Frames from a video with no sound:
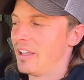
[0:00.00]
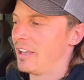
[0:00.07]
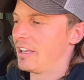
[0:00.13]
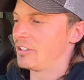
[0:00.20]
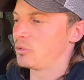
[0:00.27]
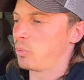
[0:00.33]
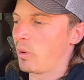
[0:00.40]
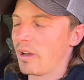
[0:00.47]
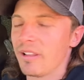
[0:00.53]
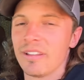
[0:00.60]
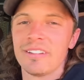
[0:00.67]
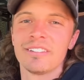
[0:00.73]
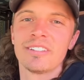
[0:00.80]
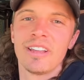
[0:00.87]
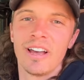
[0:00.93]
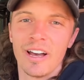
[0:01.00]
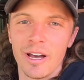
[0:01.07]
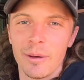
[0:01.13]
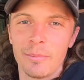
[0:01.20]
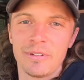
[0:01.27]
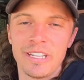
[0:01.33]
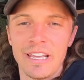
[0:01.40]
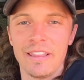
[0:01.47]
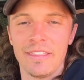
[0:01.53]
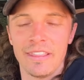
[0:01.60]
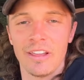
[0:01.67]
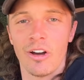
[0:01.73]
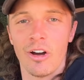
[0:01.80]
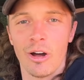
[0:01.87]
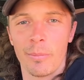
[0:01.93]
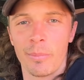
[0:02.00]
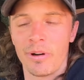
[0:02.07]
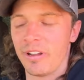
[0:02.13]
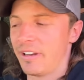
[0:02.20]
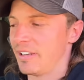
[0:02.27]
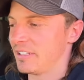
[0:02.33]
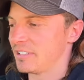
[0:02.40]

as well as update the operating